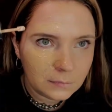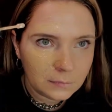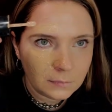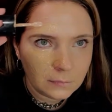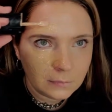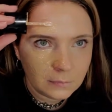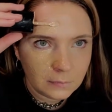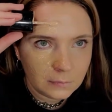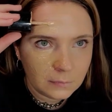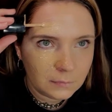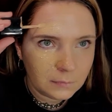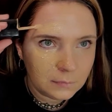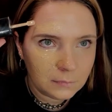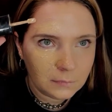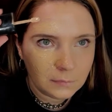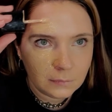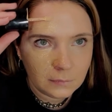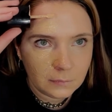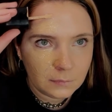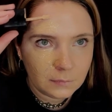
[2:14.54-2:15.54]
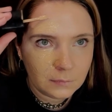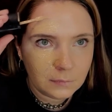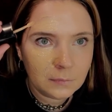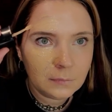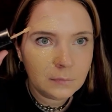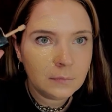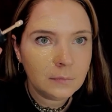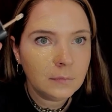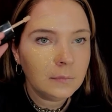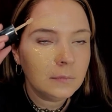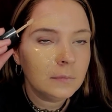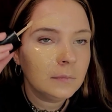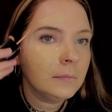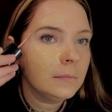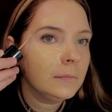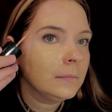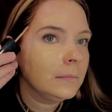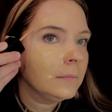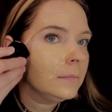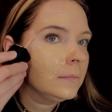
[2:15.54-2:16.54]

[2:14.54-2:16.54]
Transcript: [no speech]